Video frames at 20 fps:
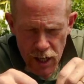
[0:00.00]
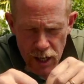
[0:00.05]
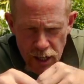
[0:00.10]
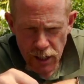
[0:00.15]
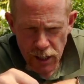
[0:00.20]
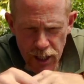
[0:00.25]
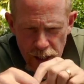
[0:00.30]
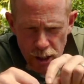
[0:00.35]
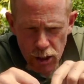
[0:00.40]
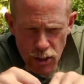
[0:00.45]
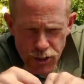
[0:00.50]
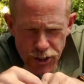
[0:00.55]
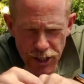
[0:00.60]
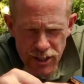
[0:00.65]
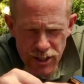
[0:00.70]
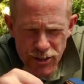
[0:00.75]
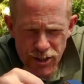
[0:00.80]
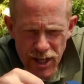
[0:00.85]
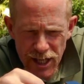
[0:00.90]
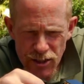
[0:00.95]
getting close, you
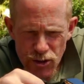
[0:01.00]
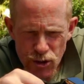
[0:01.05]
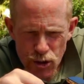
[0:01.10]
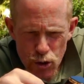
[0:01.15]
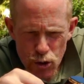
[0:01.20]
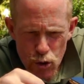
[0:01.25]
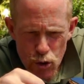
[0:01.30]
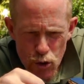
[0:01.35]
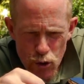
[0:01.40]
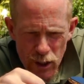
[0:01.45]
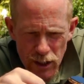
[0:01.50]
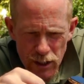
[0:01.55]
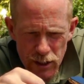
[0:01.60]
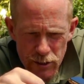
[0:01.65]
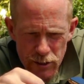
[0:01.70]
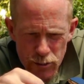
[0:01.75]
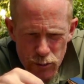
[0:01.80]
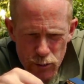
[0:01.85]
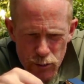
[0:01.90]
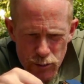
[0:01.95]
can see 2
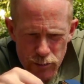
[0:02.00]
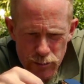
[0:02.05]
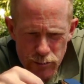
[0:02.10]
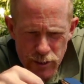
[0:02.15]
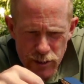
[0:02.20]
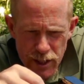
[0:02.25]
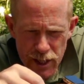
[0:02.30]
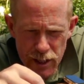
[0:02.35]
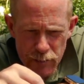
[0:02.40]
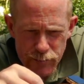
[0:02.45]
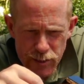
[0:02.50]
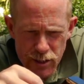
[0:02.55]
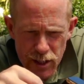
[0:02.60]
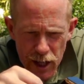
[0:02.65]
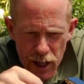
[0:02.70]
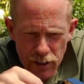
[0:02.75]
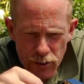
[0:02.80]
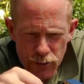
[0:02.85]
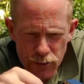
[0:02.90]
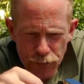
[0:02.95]
little stems
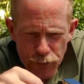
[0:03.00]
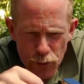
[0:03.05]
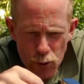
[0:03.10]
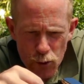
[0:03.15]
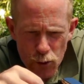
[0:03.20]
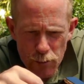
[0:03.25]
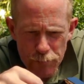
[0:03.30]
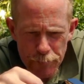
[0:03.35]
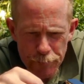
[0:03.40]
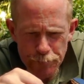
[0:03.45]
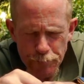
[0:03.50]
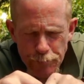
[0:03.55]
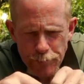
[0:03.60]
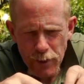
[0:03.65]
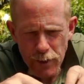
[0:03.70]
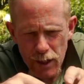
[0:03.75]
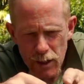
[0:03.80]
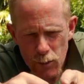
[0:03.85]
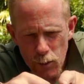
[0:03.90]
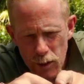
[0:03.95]
starting to form.
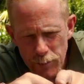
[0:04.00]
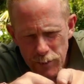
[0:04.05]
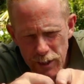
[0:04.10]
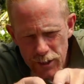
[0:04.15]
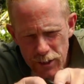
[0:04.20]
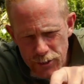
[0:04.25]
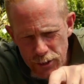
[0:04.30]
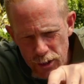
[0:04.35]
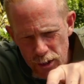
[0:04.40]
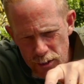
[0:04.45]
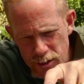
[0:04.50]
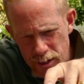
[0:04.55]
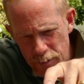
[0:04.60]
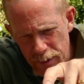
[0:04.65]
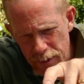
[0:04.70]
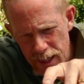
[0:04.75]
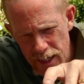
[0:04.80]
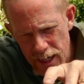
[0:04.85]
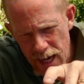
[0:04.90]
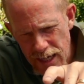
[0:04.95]
What I'm going to do is I'm
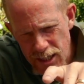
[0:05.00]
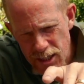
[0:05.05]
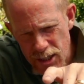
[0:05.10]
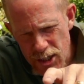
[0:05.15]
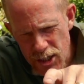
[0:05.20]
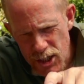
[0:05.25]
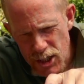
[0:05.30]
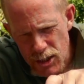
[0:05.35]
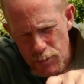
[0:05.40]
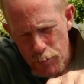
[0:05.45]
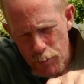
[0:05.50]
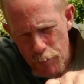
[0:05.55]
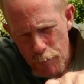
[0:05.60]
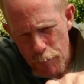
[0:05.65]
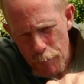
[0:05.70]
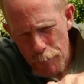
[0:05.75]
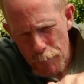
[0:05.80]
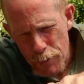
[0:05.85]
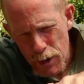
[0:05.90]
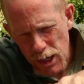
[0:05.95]
going to actually just
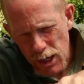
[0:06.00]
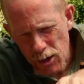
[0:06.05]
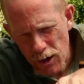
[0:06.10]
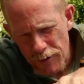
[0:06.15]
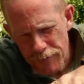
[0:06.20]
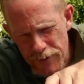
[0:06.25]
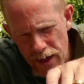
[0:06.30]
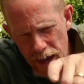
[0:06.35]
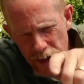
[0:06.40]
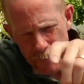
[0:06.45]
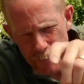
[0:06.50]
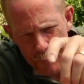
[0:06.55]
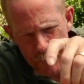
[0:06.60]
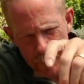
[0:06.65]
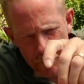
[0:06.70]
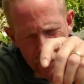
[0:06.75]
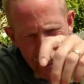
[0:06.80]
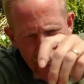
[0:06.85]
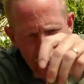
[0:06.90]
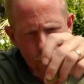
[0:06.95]
brick off that
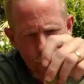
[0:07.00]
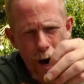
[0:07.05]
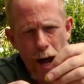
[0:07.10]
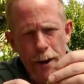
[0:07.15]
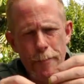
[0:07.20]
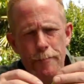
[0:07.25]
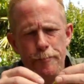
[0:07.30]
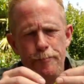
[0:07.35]
middle one.